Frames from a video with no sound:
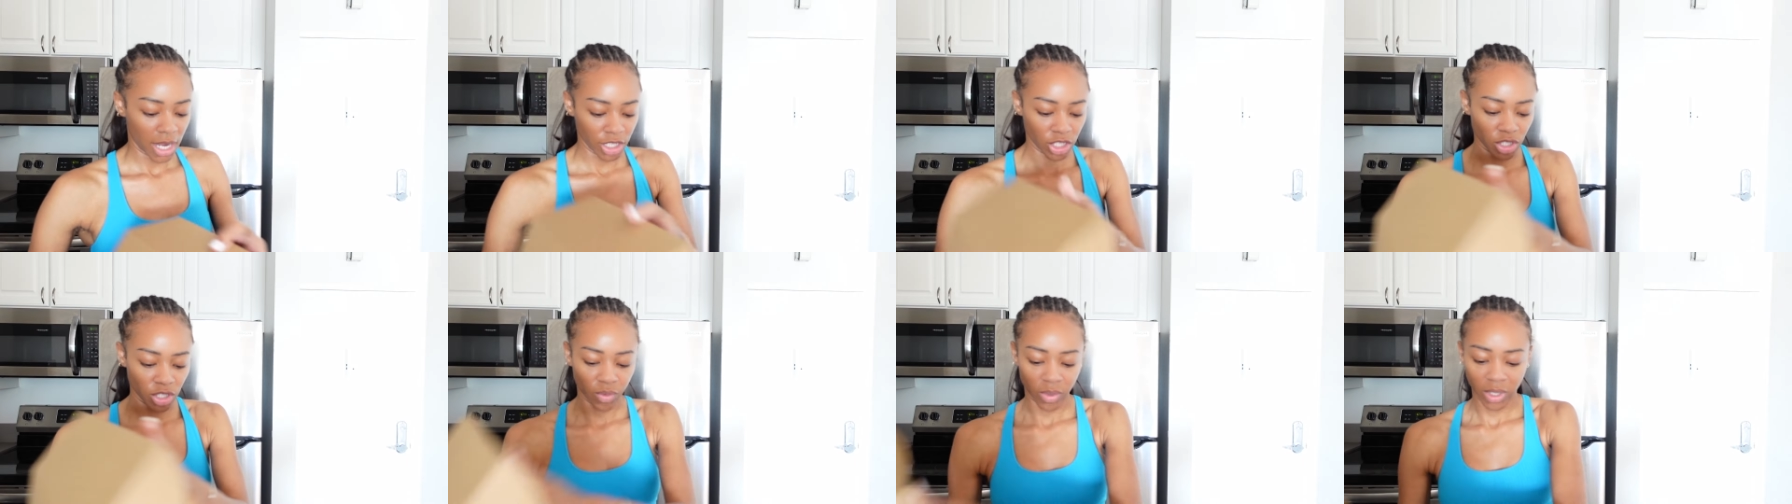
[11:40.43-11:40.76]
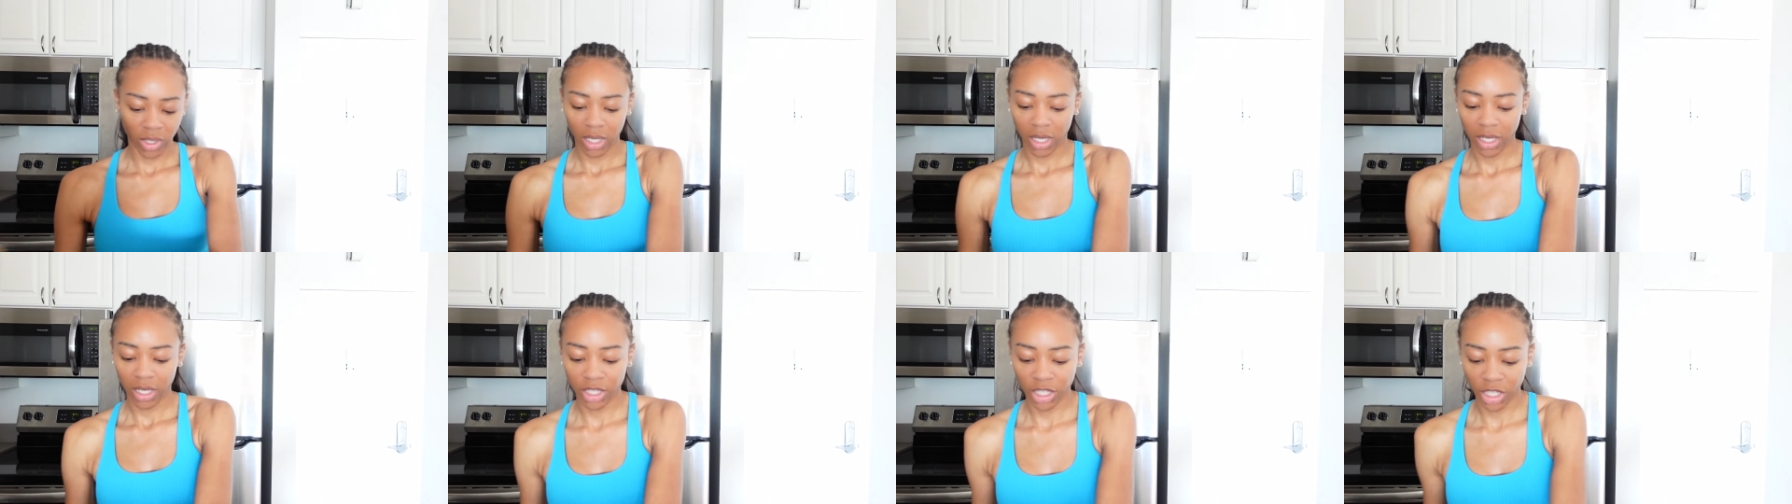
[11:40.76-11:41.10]
just
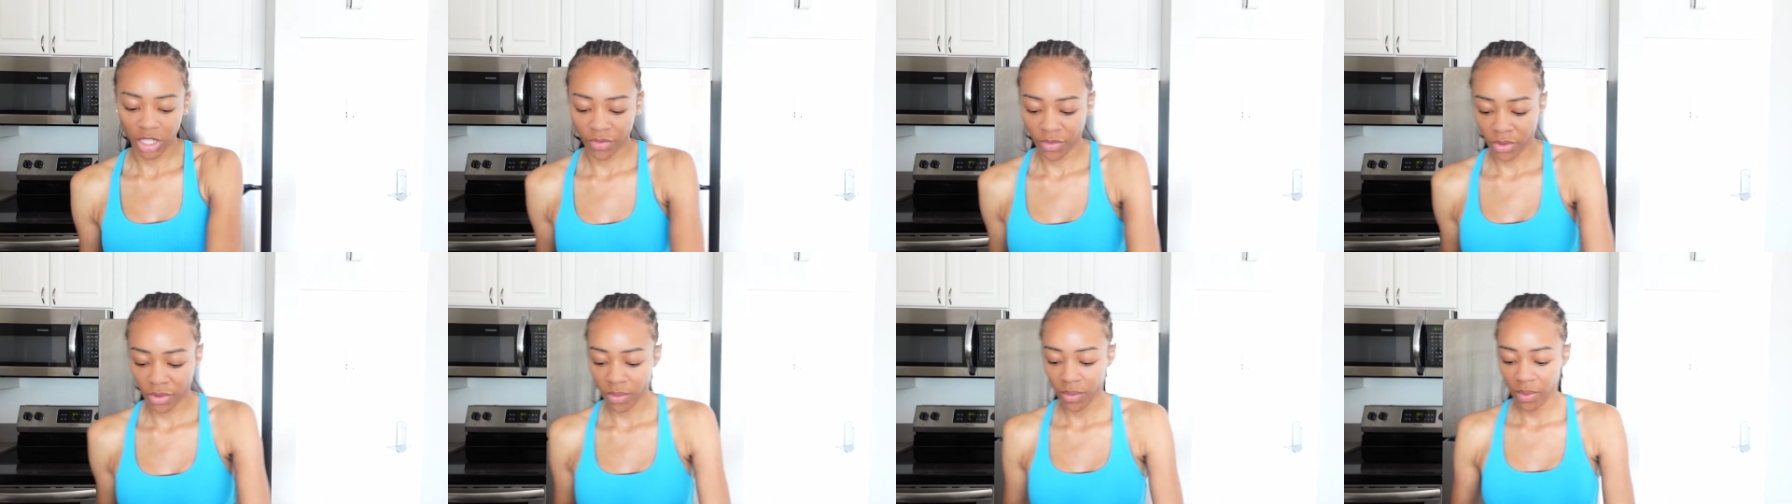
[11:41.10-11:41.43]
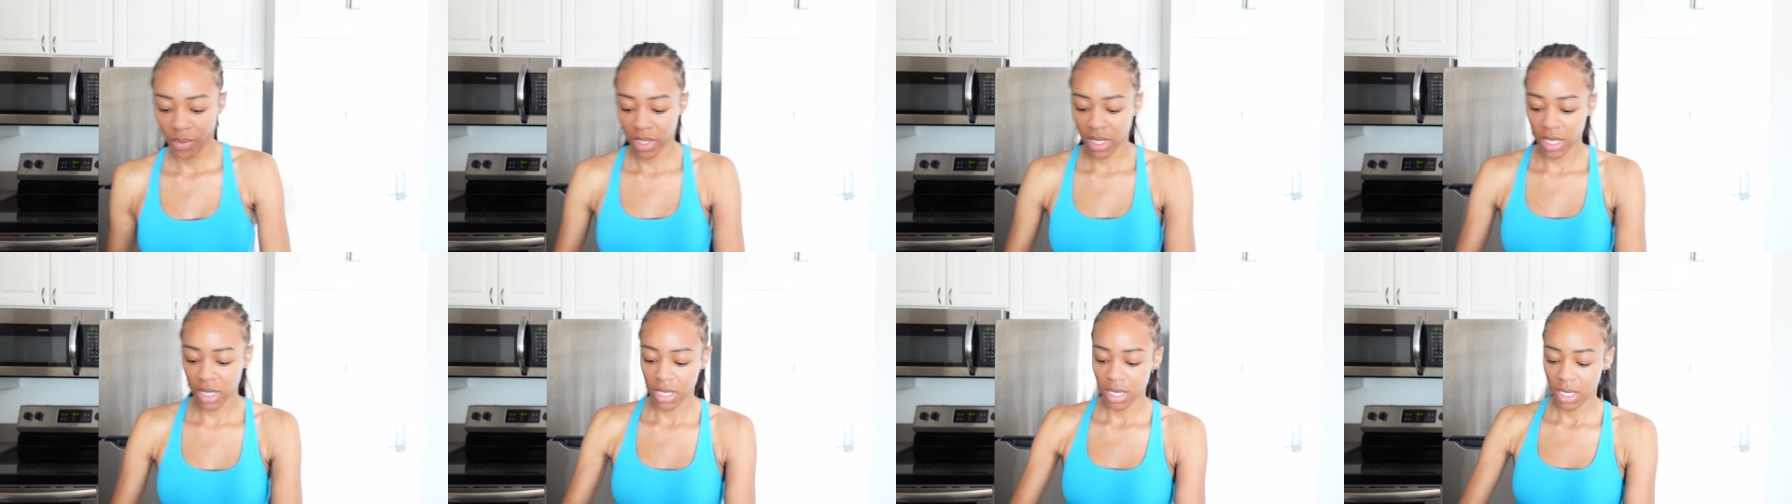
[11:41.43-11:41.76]
wanted a different
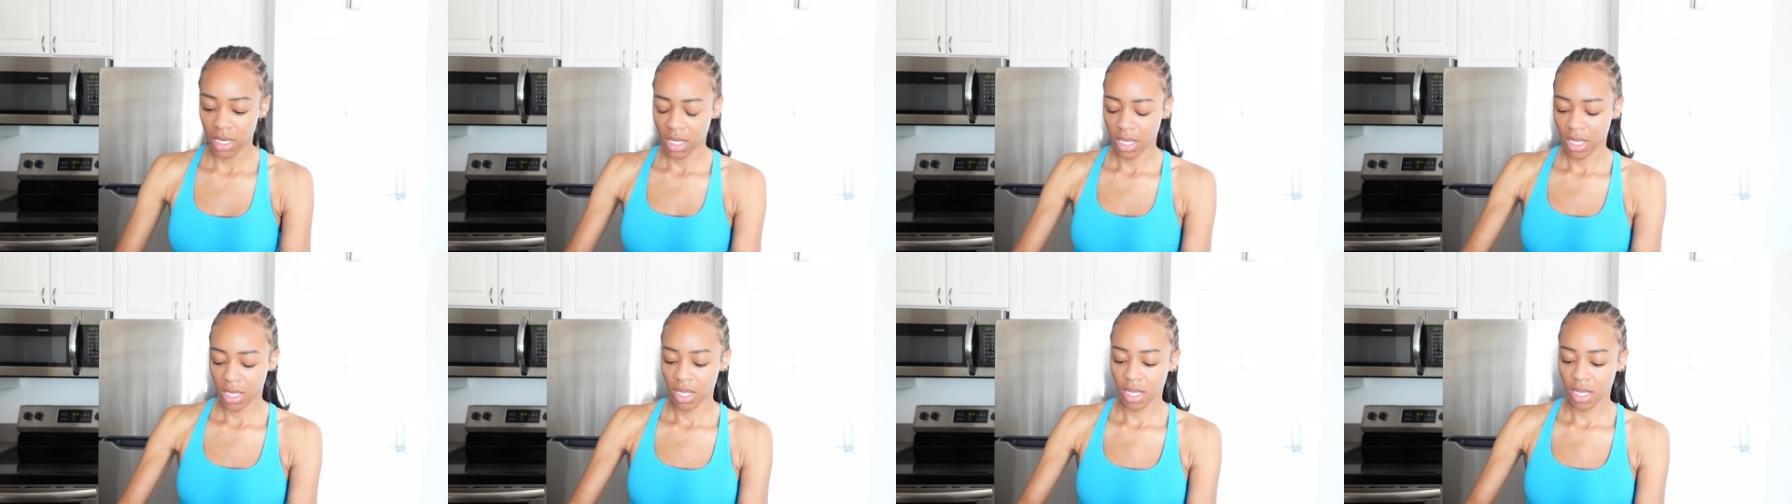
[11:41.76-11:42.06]
one.